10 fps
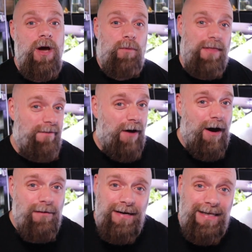where they've
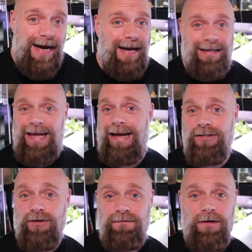already got a
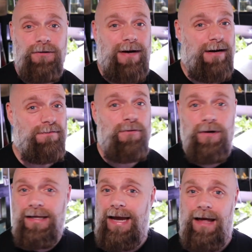canister filter on a
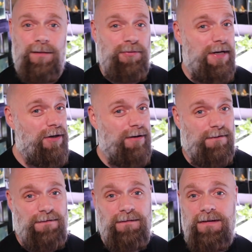40 gallon breeder or
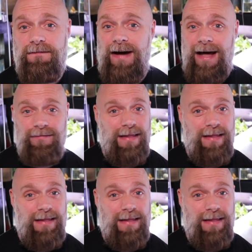a 55,